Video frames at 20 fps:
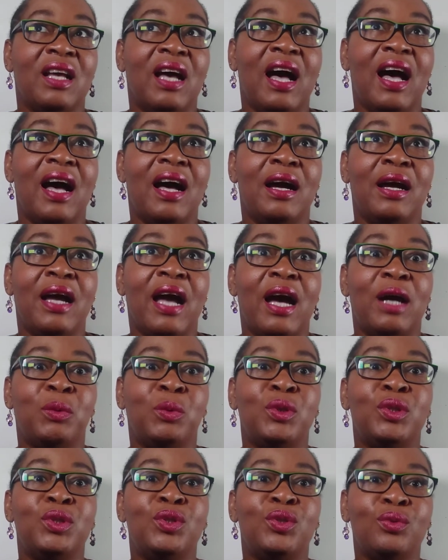I
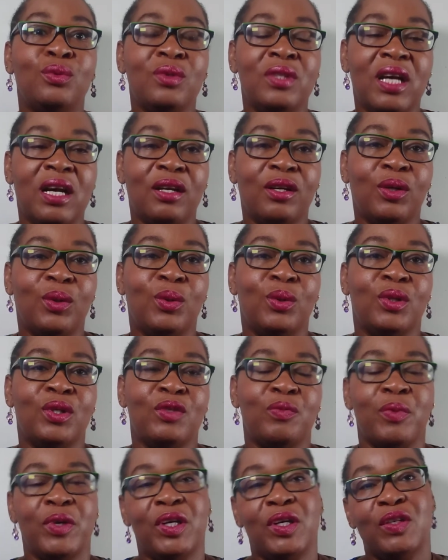will do that course
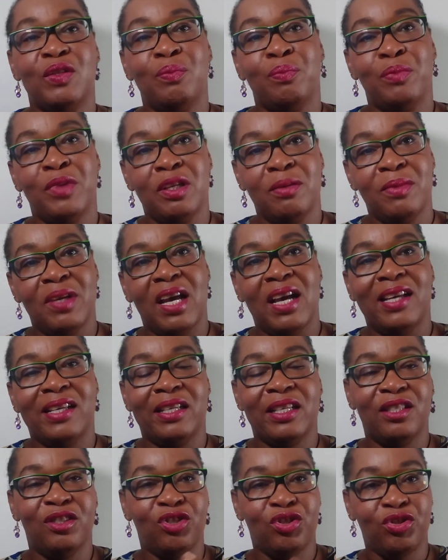because maybe I
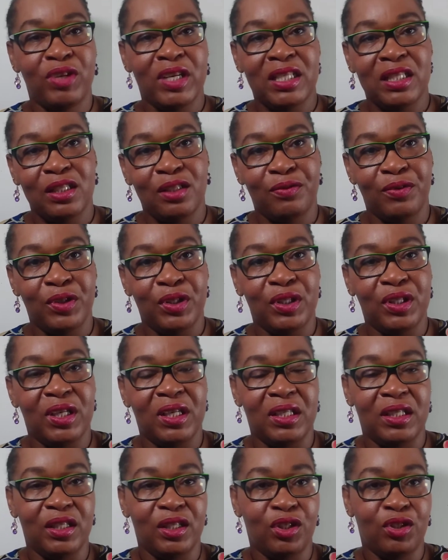can transfer
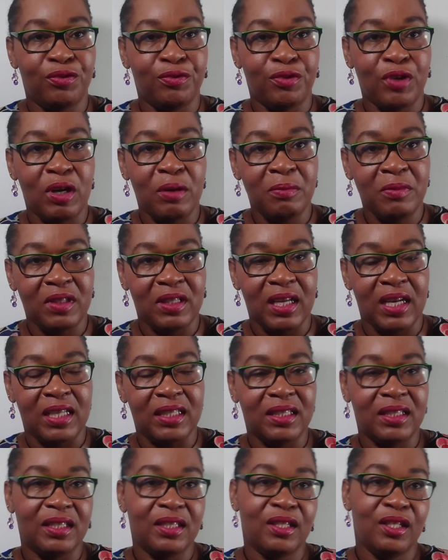knowledge from that
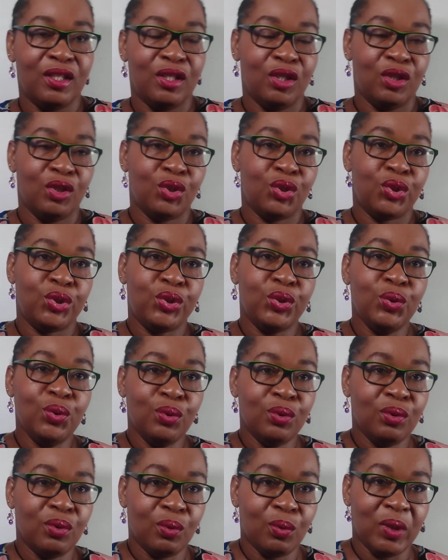
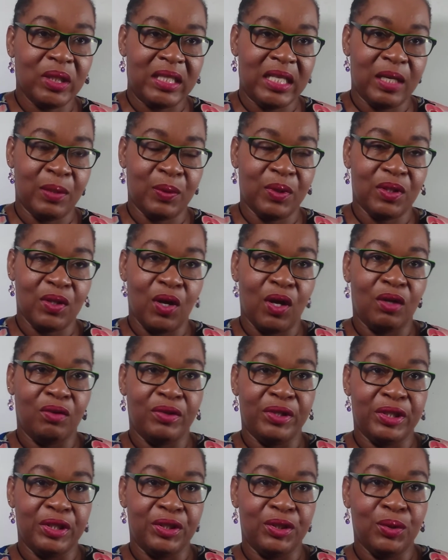to what I was
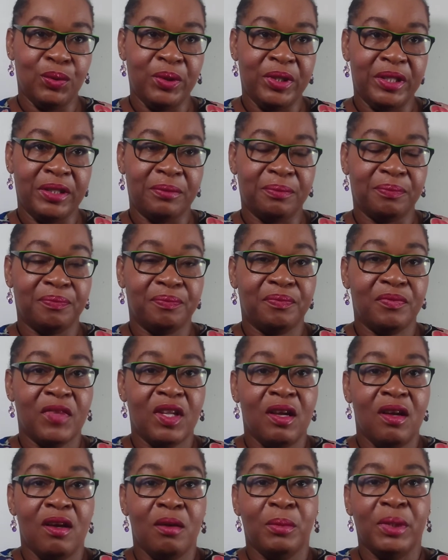already doing.
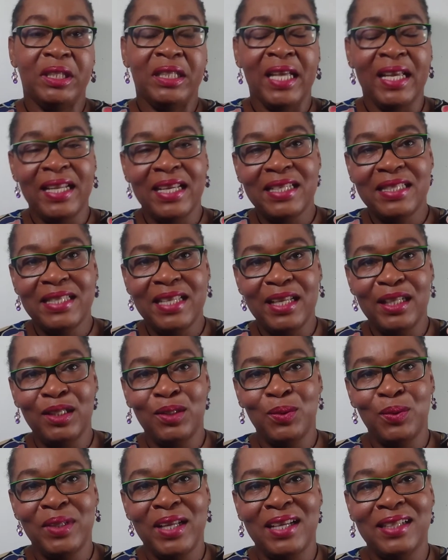But can I tell
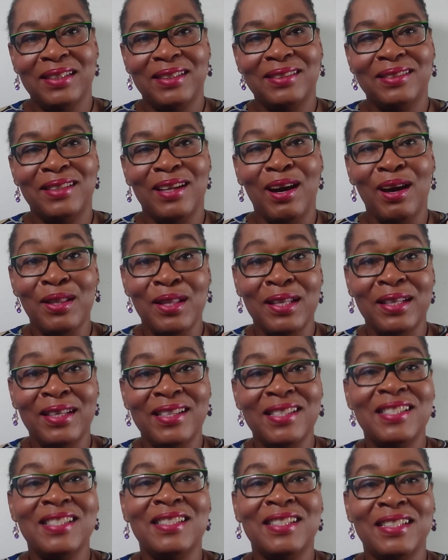you that the other
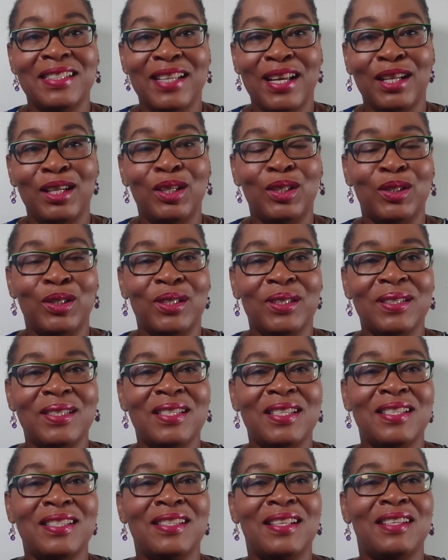lesson that I learned
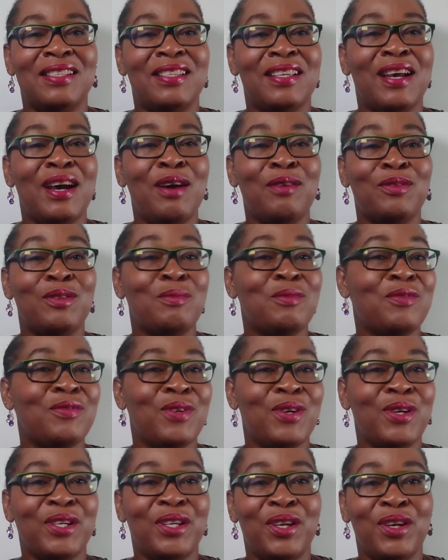is that you have to be
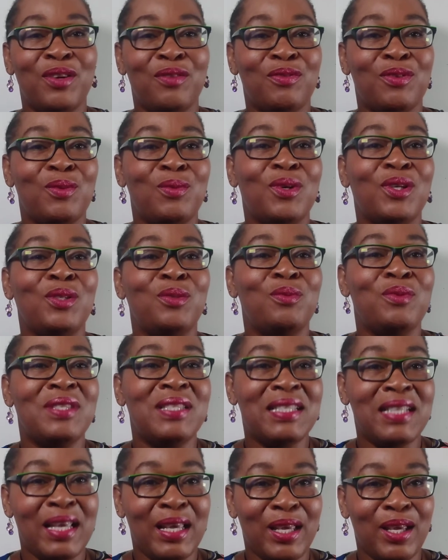very careful what you
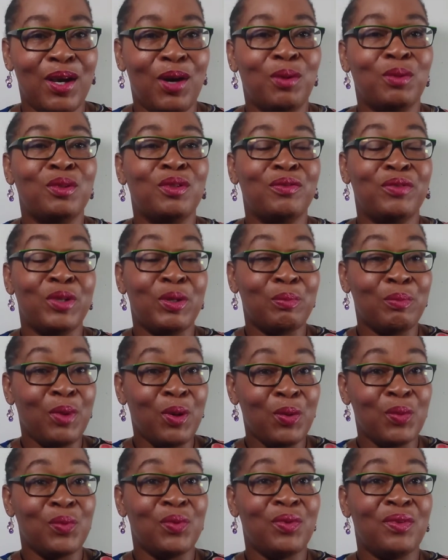say out of your
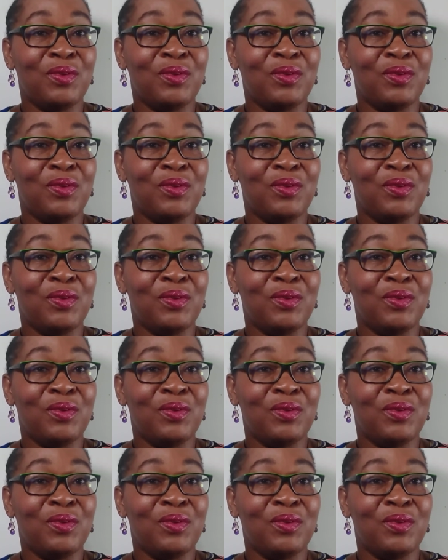mouth.